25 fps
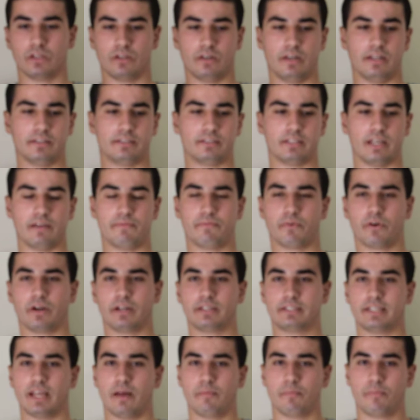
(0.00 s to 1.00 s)
Let's say, for
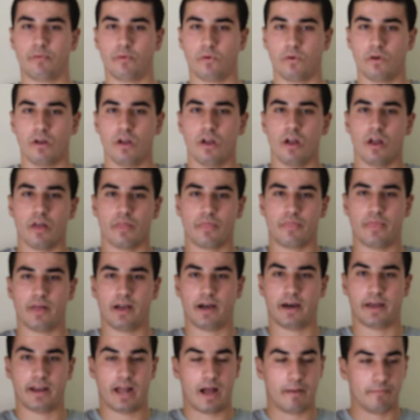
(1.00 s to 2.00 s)
example,
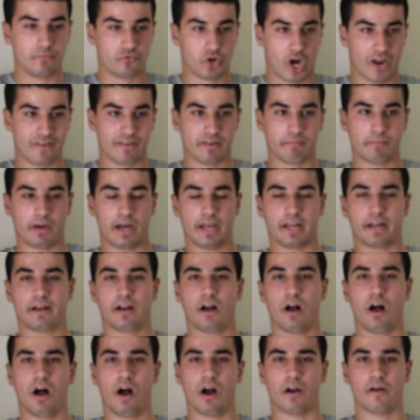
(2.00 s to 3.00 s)
that I'm driving my
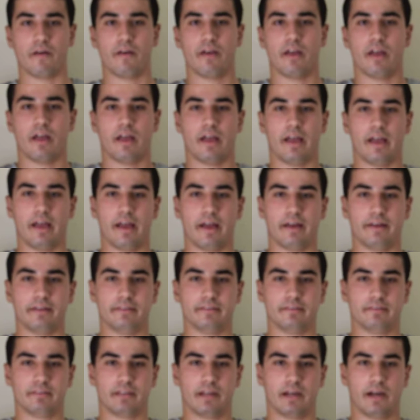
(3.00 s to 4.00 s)
car
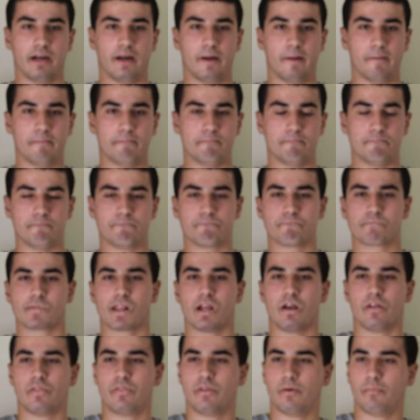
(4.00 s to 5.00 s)
and
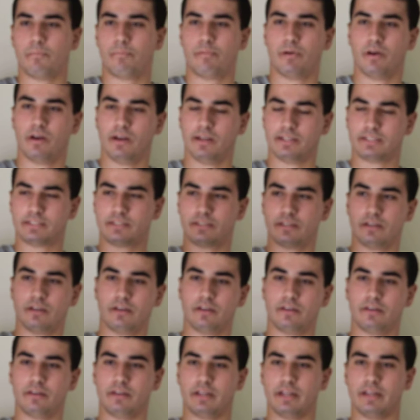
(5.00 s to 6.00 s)
the
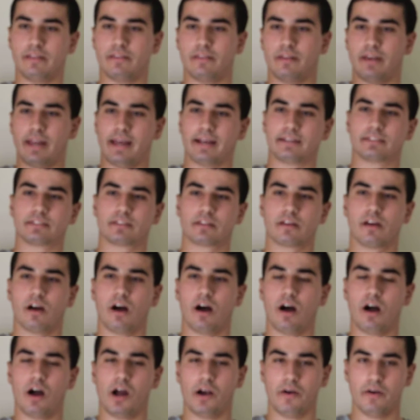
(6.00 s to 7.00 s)
person in the next
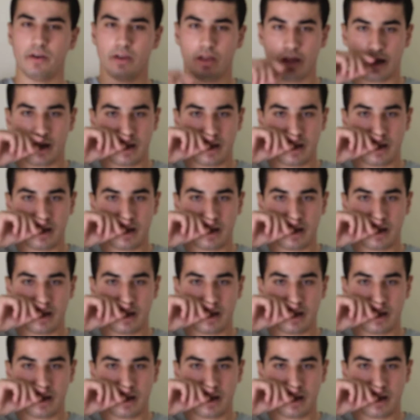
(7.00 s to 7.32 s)
car,